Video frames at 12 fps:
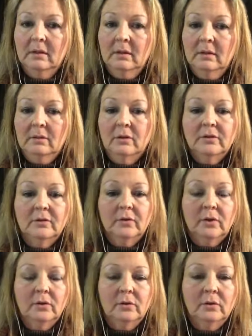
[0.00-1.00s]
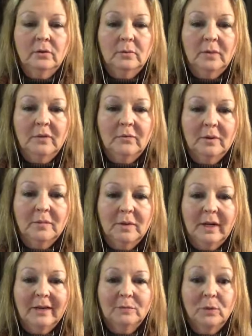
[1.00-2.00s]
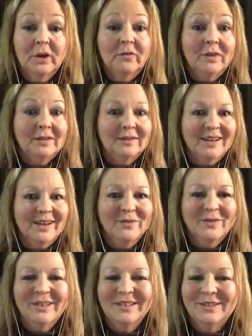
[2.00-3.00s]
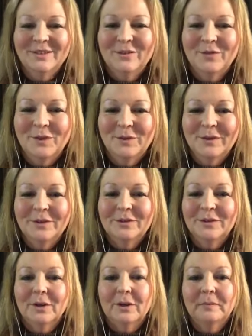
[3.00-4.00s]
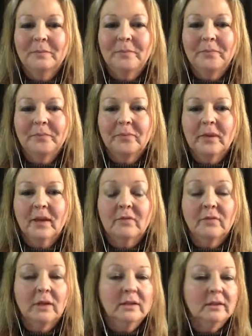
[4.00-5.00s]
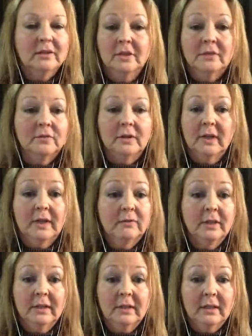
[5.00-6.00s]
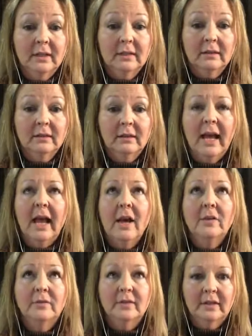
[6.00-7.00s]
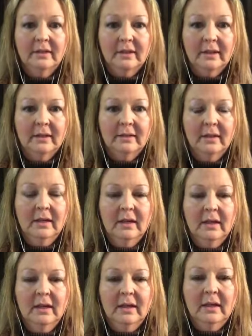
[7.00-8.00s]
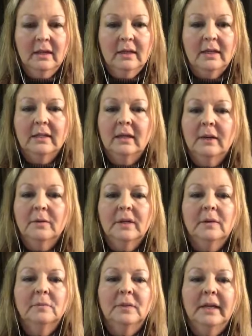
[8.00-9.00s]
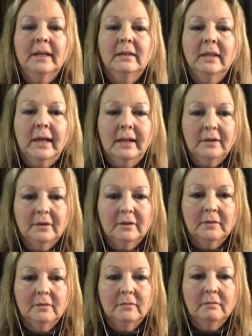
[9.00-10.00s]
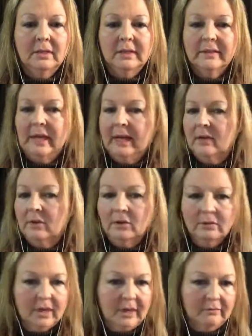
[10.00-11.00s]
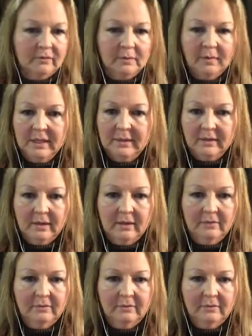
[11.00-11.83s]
Those of you who knew me from my previous life, right, just a few years ago, I volunteered for everything, everything. And then I would complain later because I had no time for myself